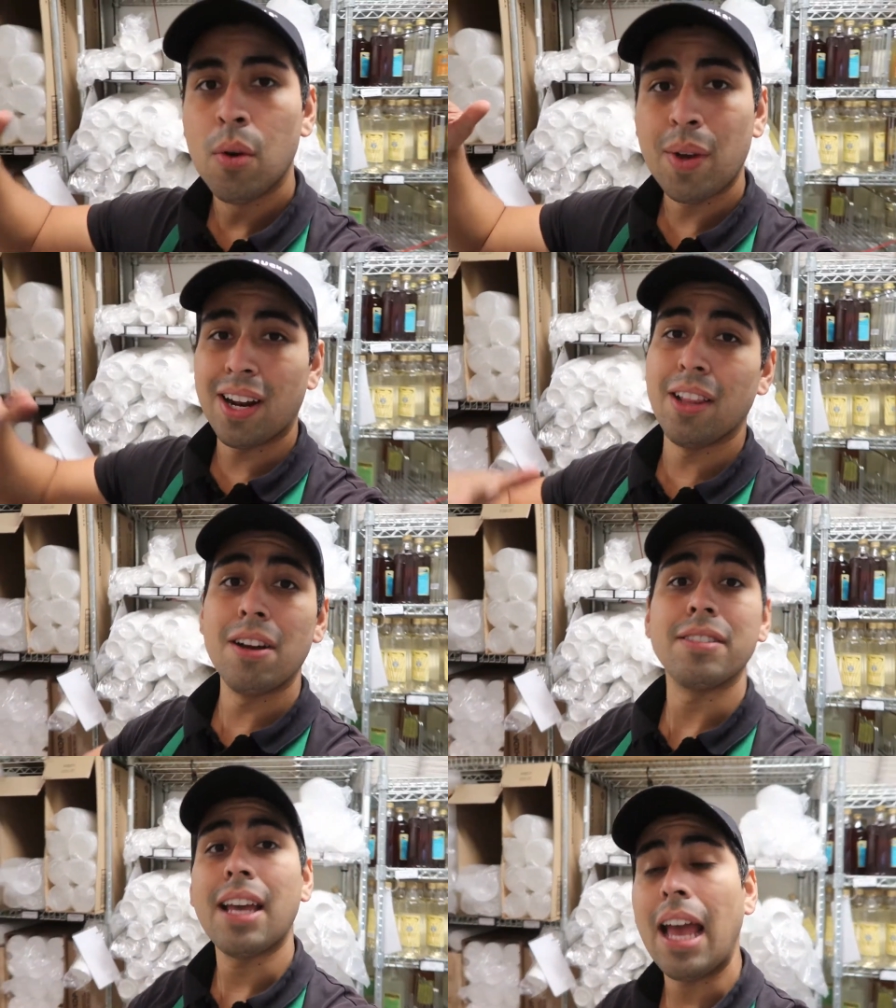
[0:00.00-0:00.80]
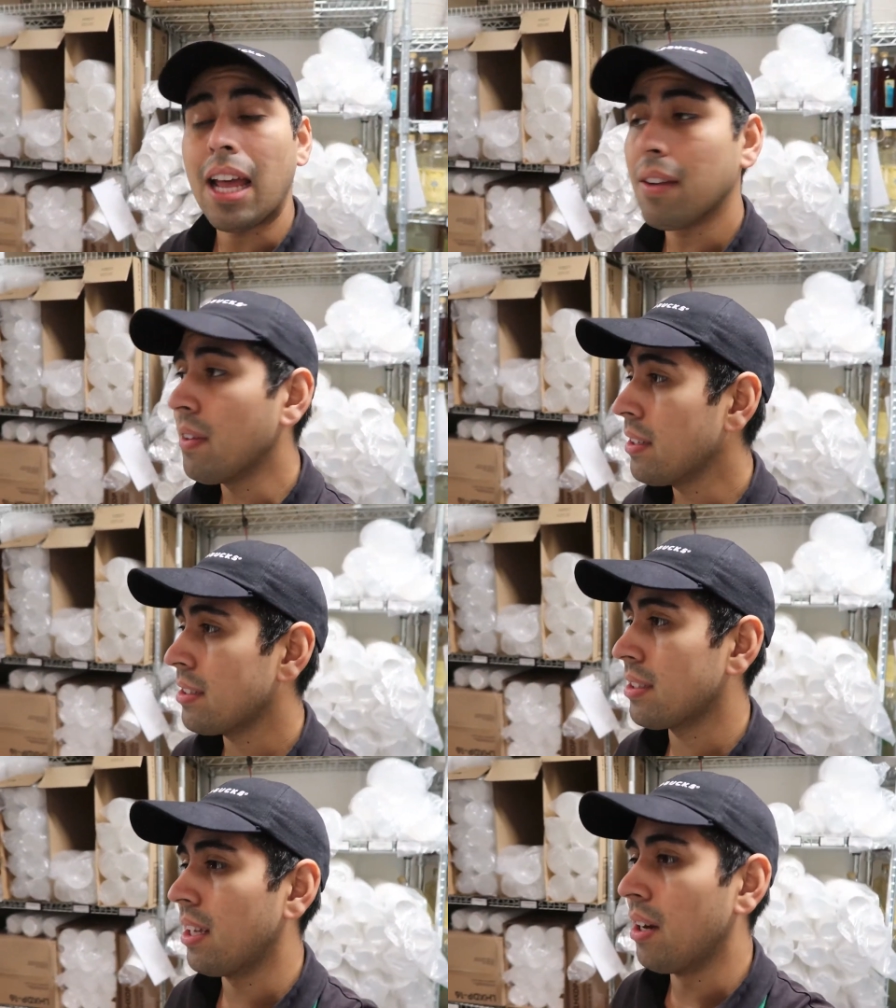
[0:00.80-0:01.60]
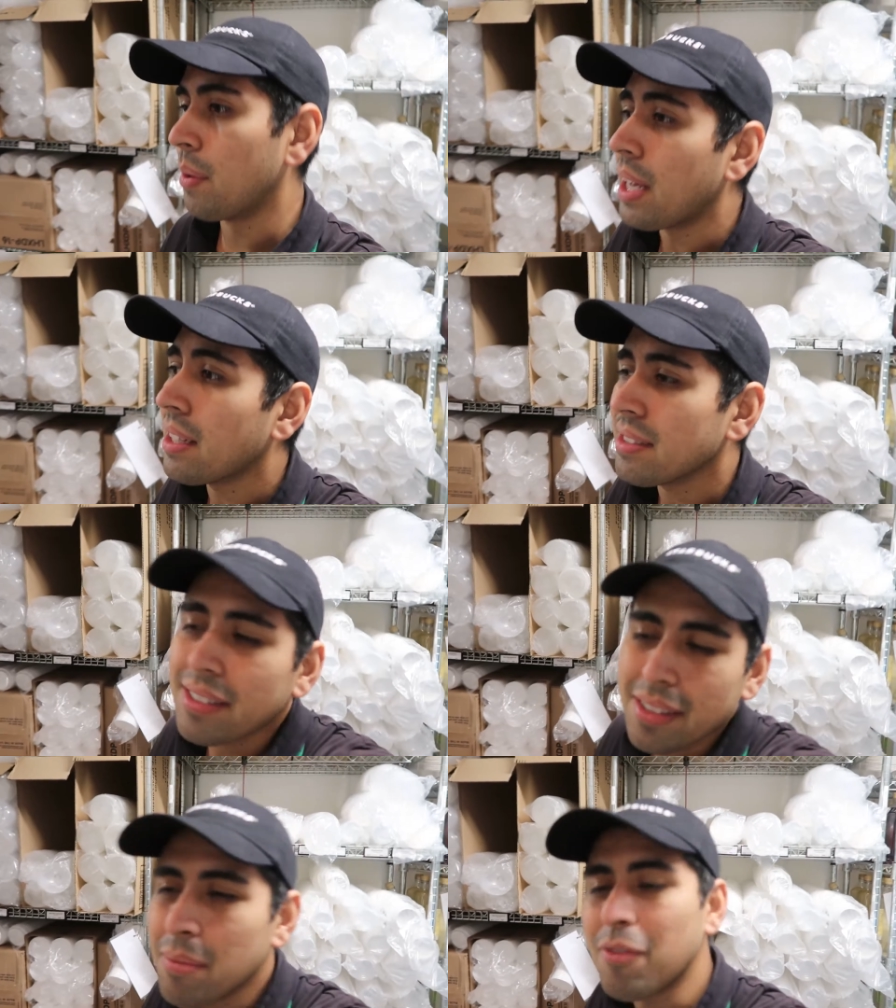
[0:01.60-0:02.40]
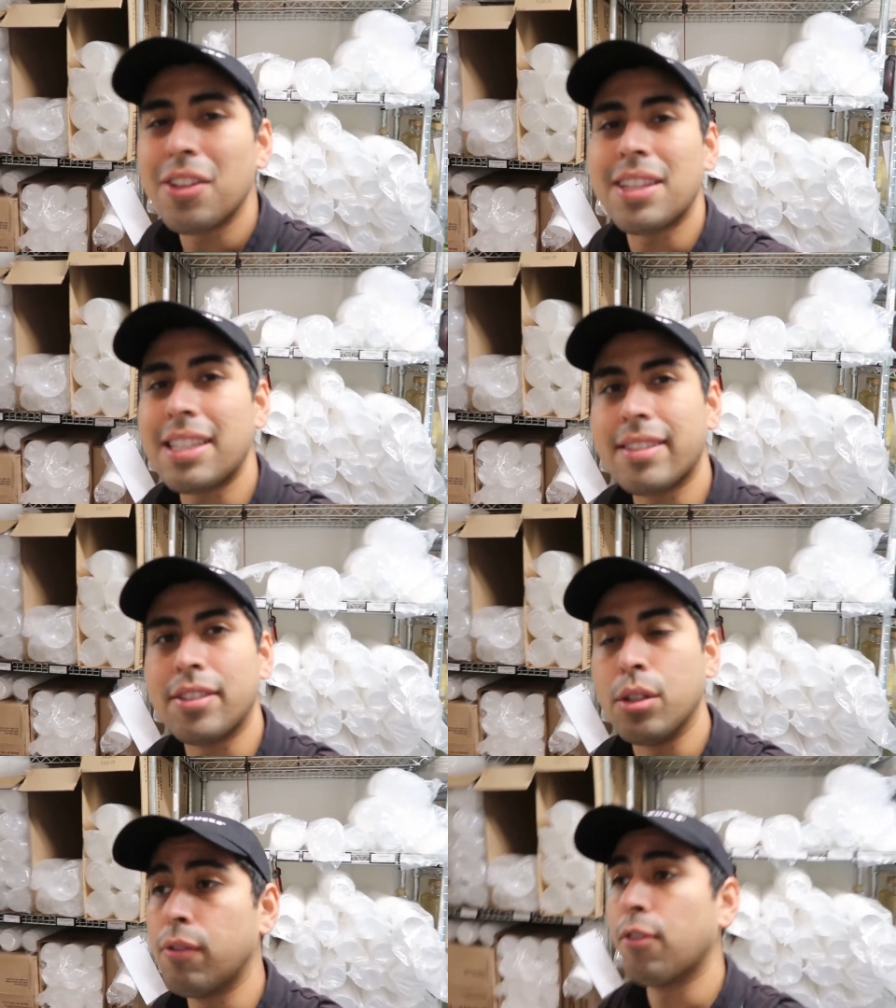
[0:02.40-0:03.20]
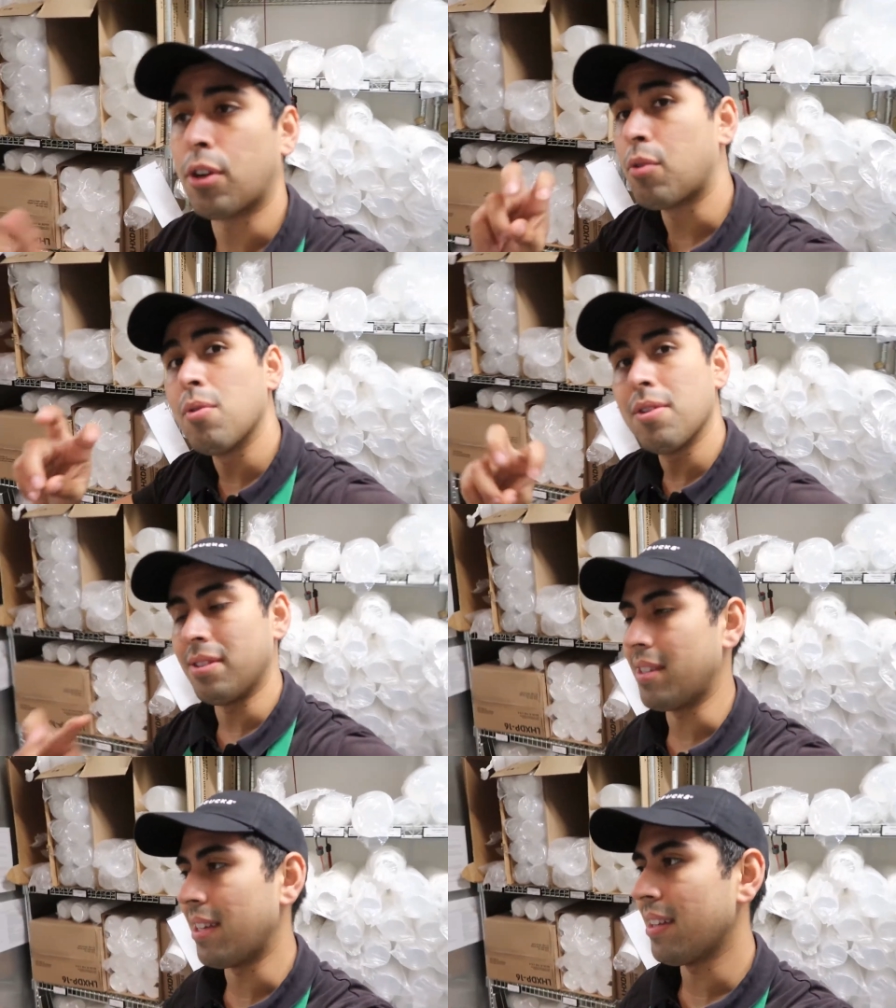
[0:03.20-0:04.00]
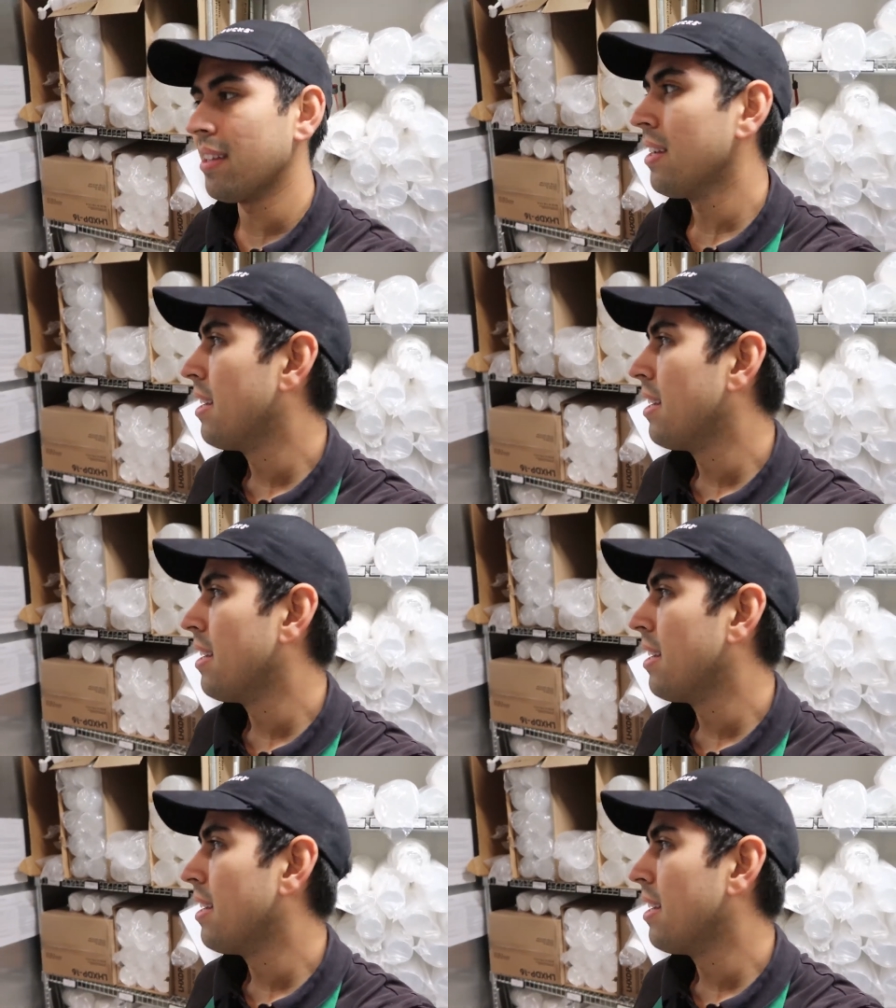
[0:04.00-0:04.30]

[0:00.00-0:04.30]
We got a long day ahead of us. We got some fun things to do for quarantine.